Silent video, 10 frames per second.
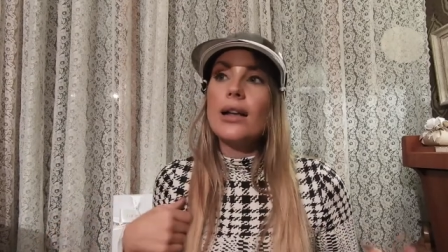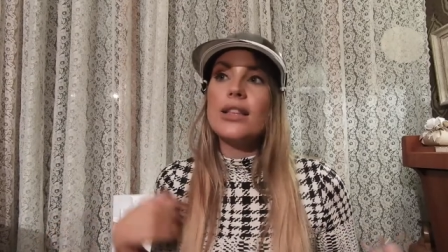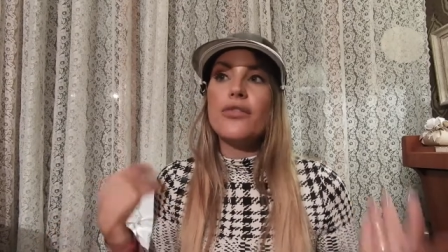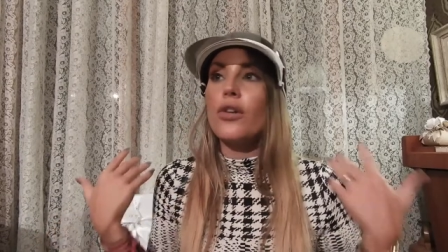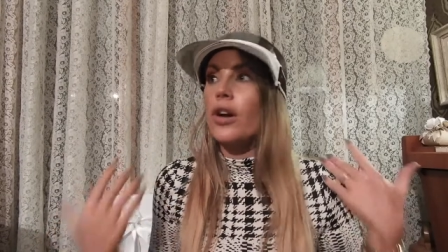
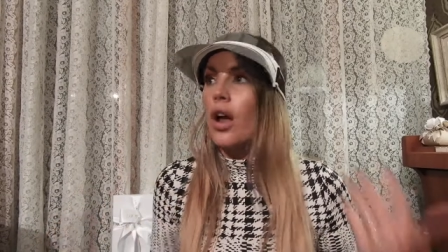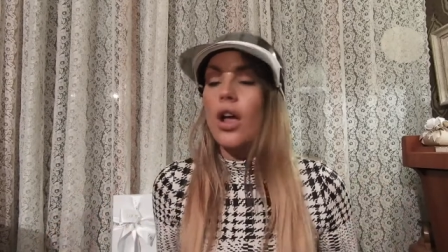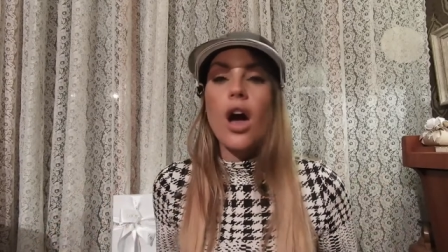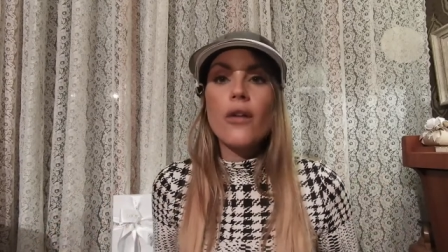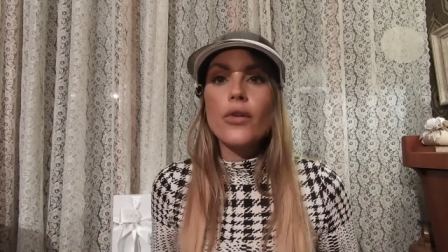different
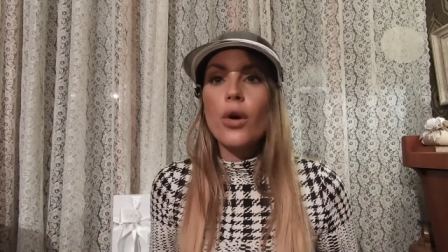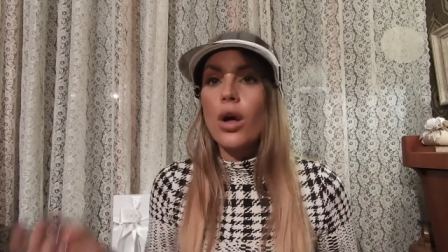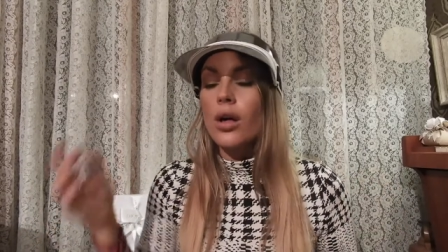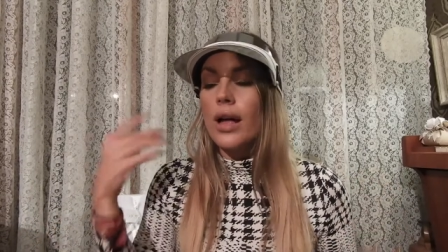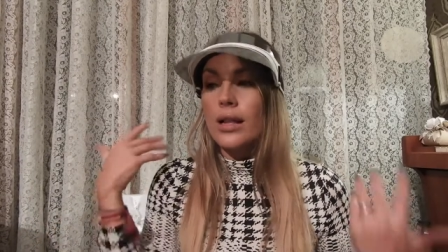
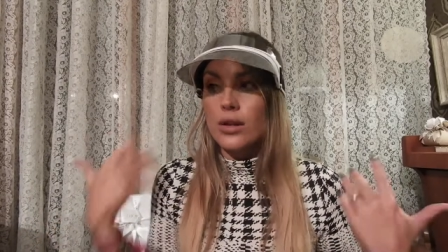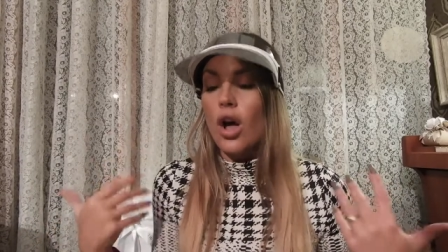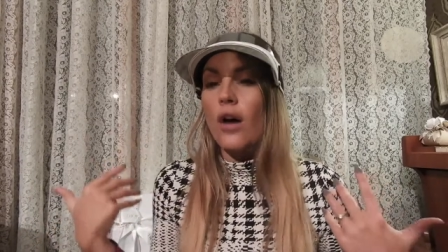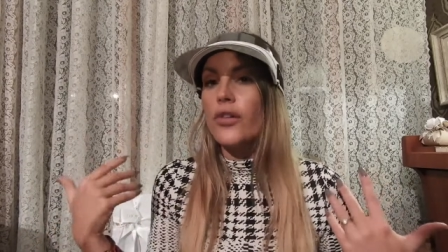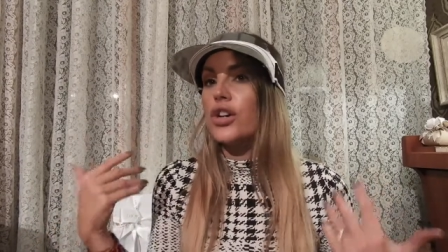coverall uh,
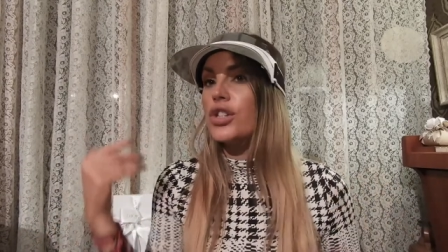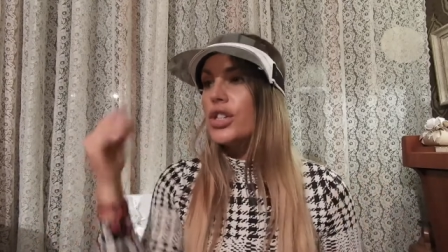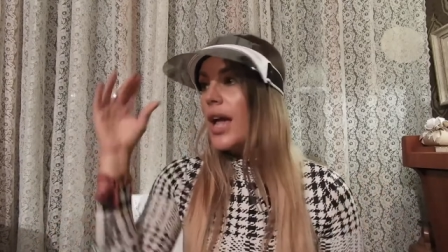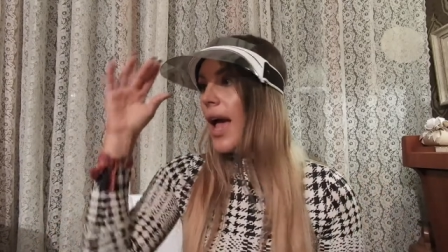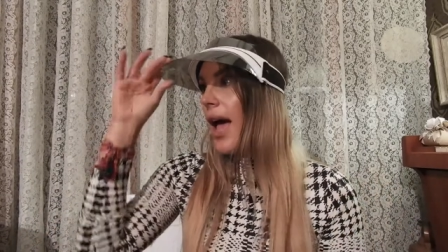
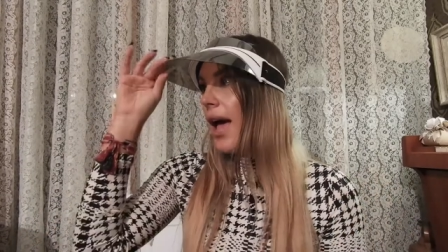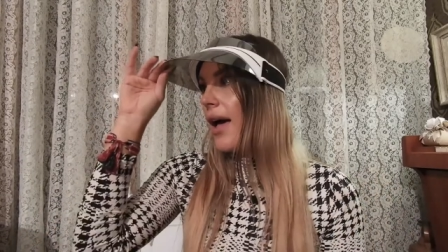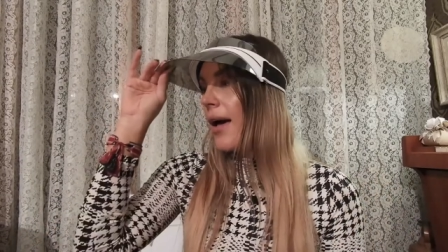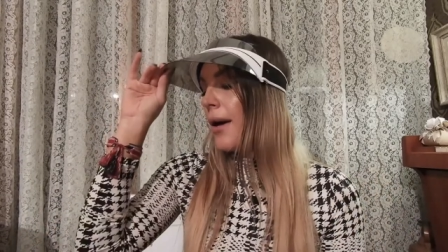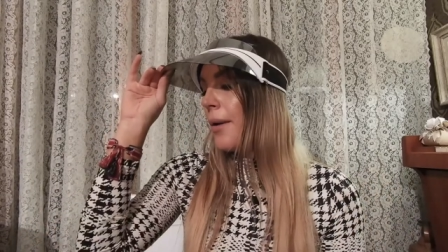covers
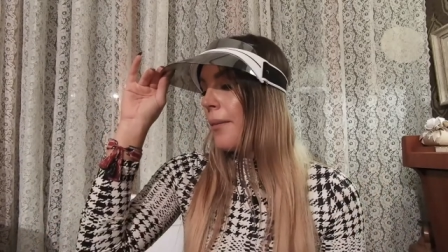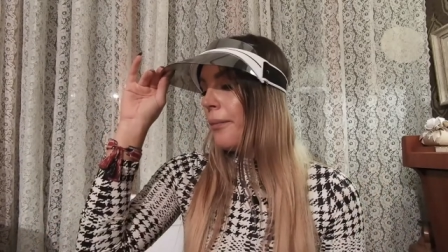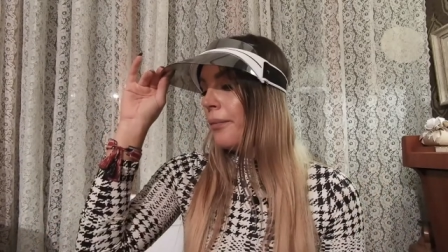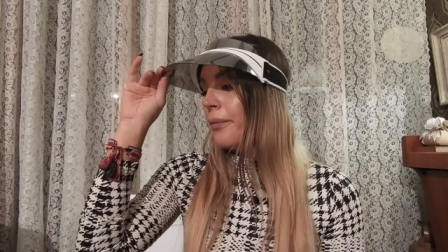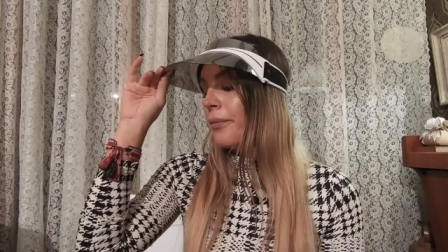
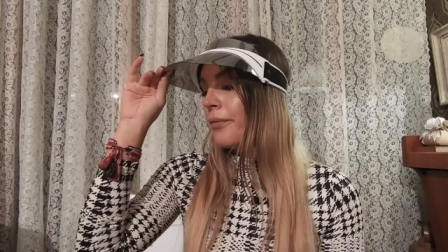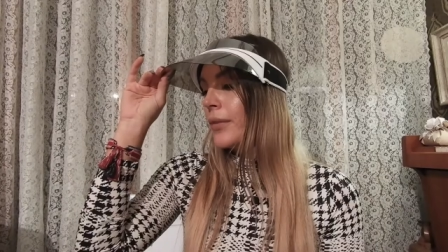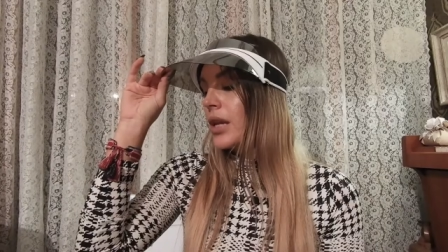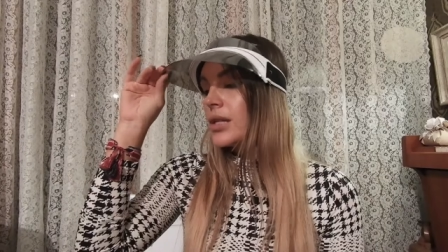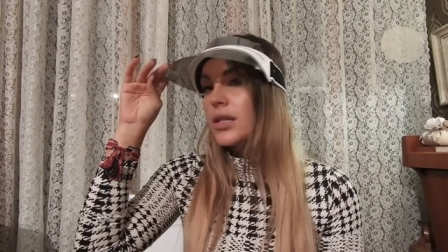um,
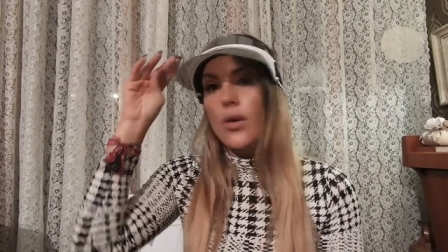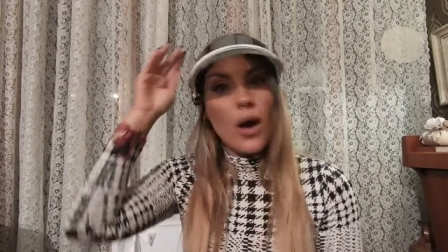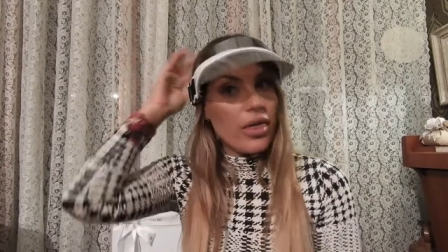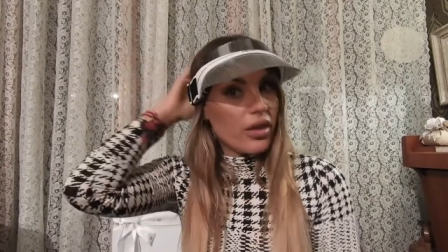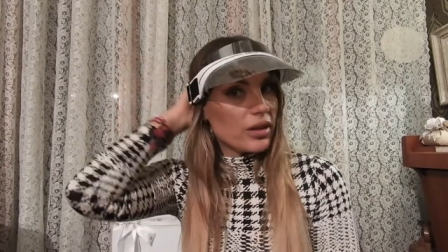so
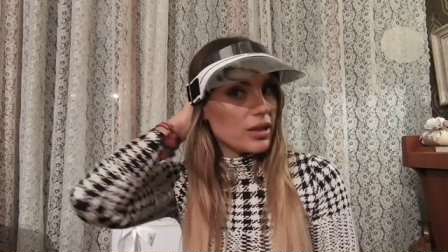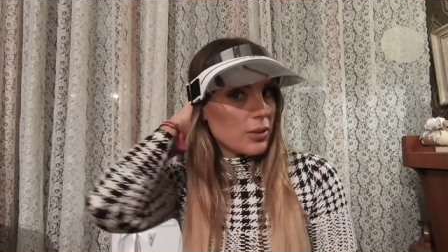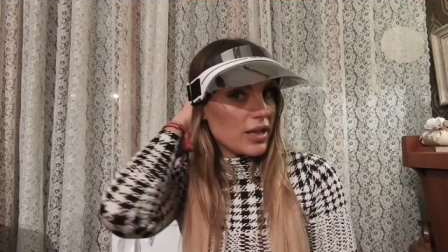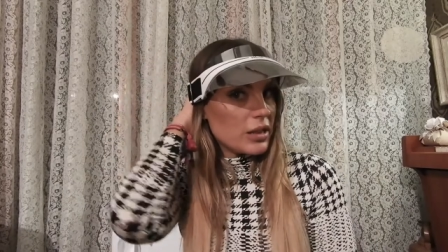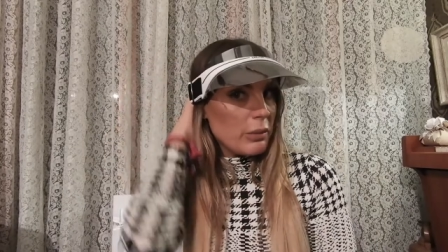i thought this
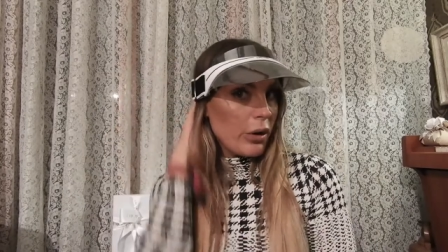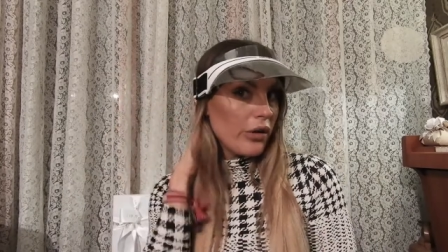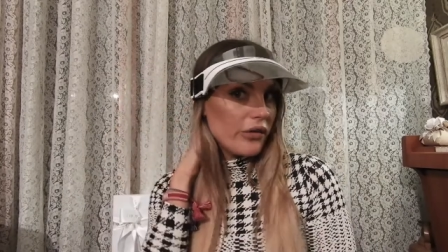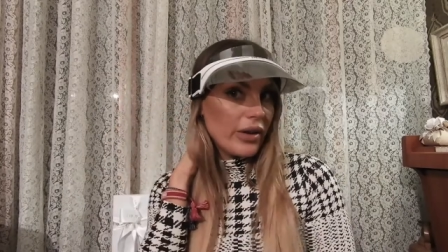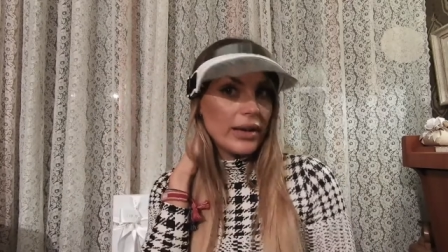one is
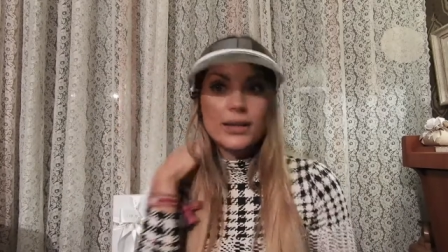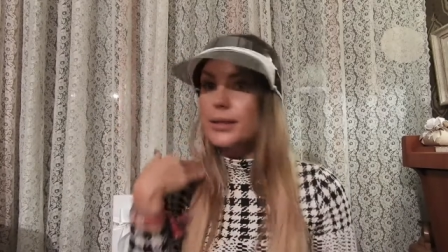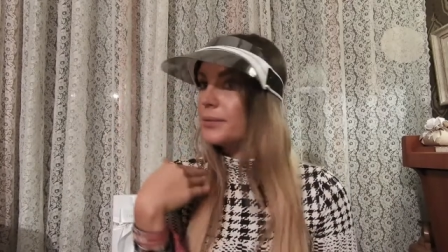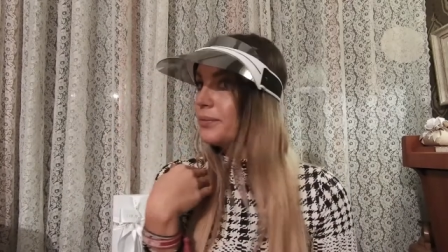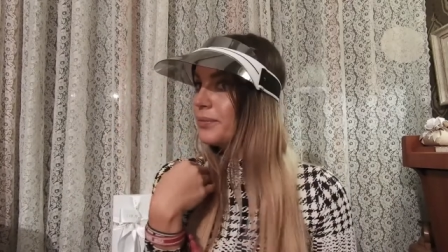perfect